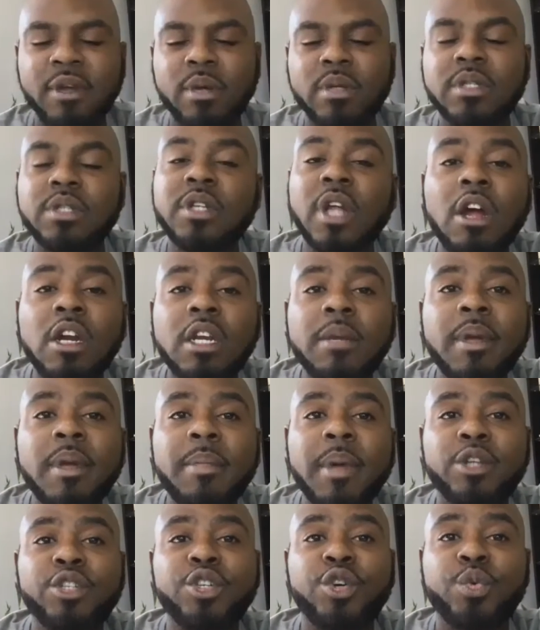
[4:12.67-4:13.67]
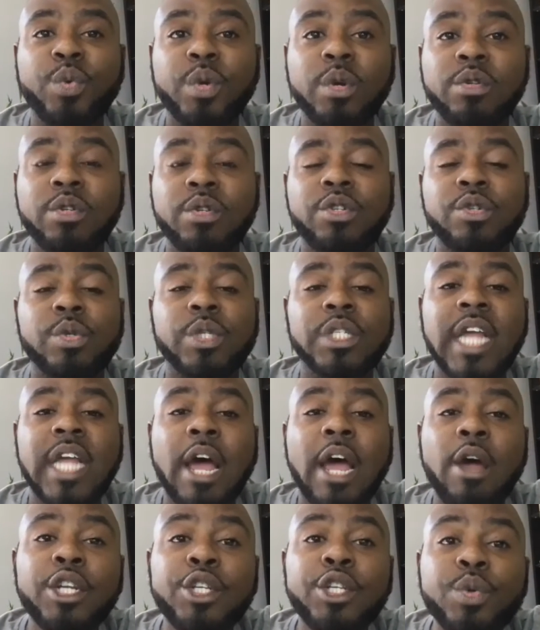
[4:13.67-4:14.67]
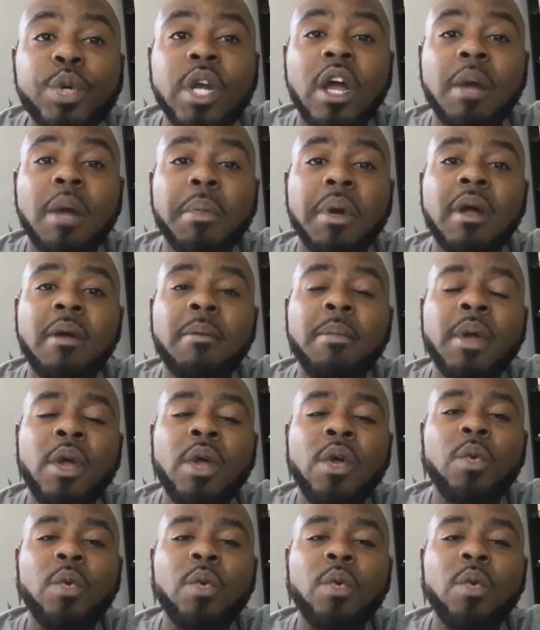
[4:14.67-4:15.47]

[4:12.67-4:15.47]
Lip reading: So talk to me about your Realtor Choice. How did you come up